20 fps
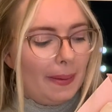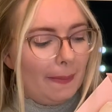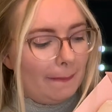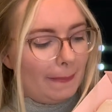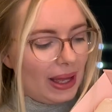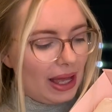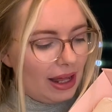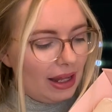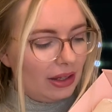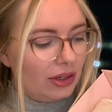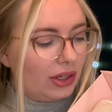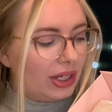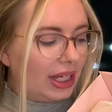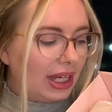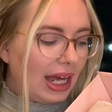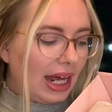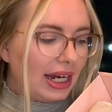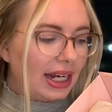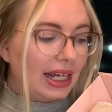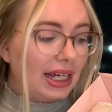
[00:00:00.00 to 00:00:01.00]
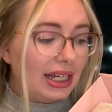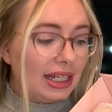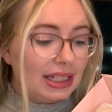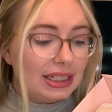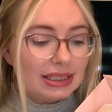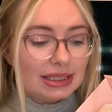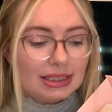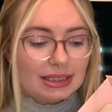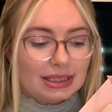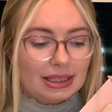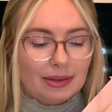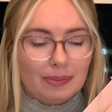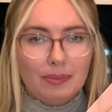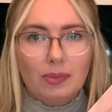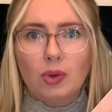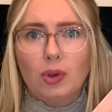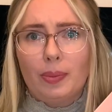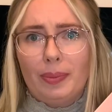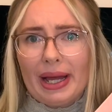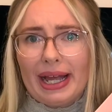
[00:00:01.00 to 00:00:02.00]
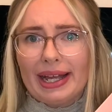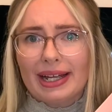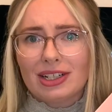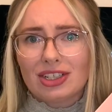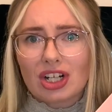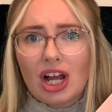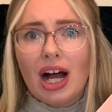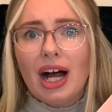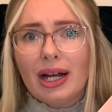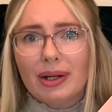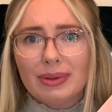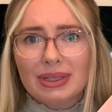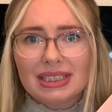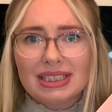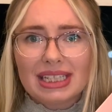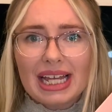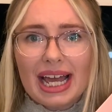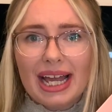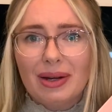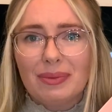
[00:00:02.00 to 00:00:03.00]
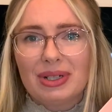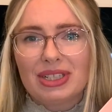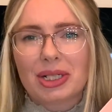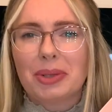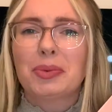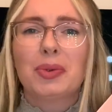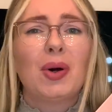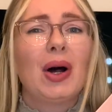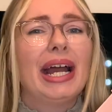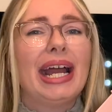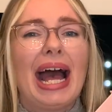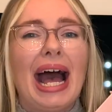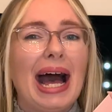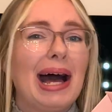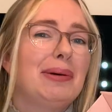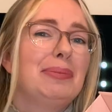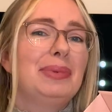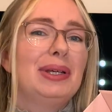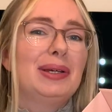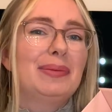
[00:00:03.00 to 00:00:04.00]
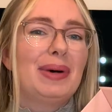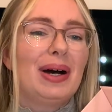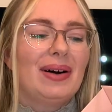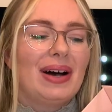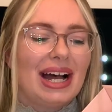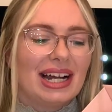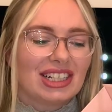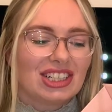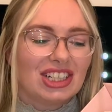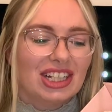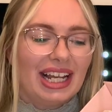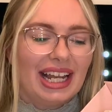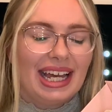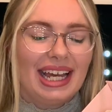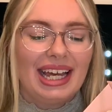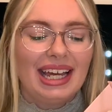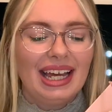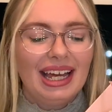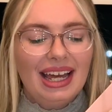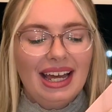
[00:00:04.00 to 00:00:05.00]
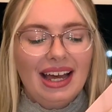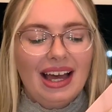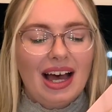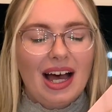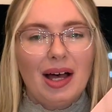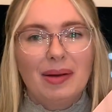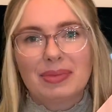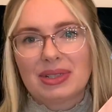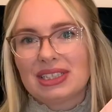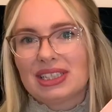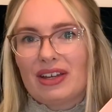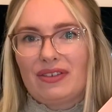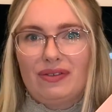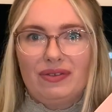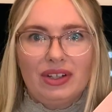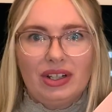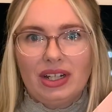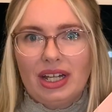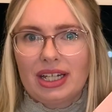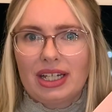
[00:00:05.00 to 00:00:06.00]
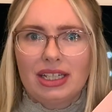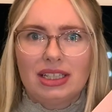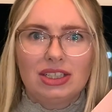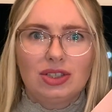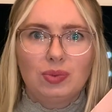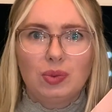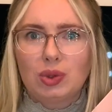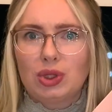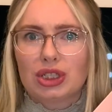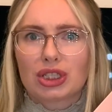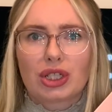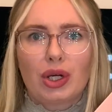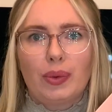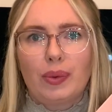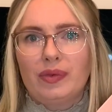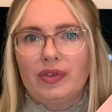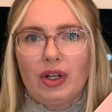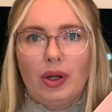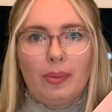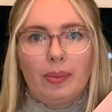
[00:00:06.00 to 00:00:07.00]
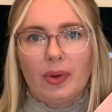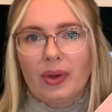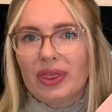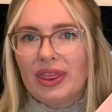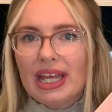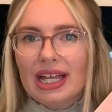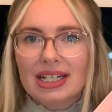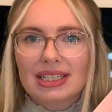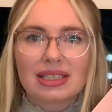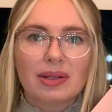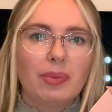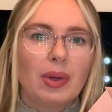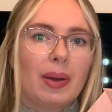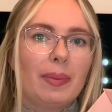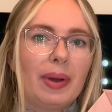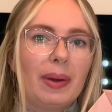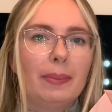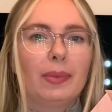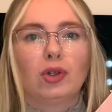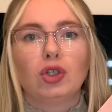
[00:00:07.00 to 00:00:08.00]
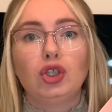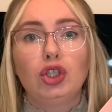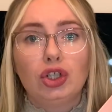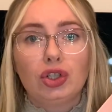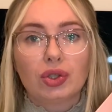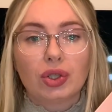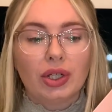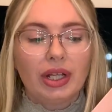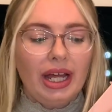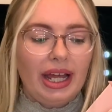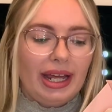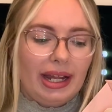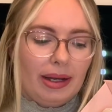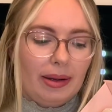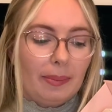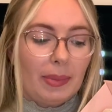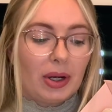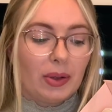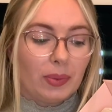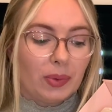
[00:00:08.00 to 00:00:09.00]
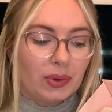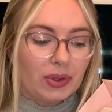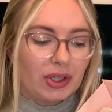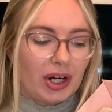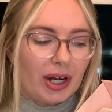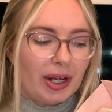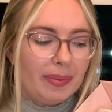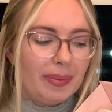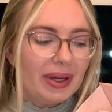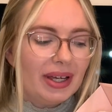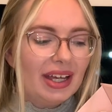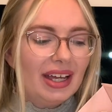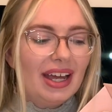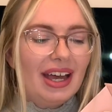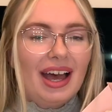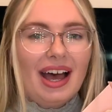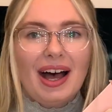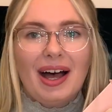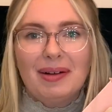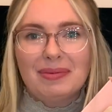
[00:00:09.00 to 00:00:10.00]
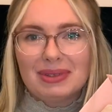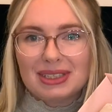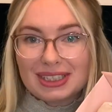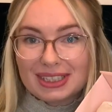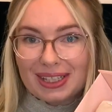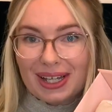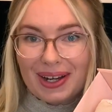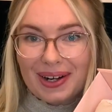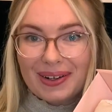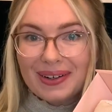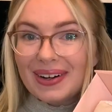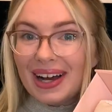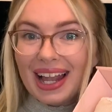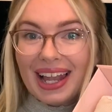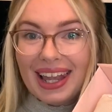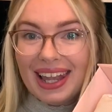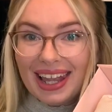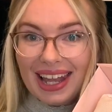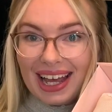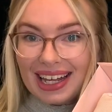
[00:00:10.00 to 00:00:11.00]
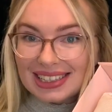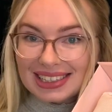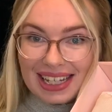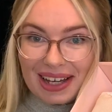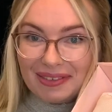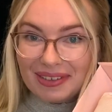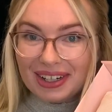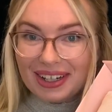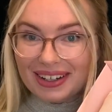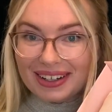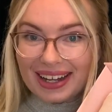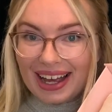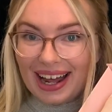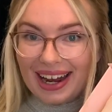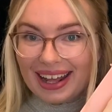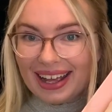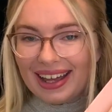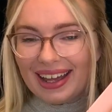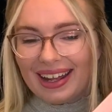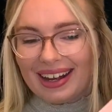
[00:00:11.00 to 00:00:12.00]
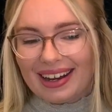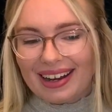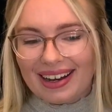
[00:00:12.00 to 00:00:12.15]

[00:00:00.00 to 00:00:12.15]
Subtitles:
But looking at it, it is more beige, I would say, which I'm quite happy about actually, because I feel like it will just go with a lot more things and be a bit more neutral in my wardrobe. So let's have a look at it.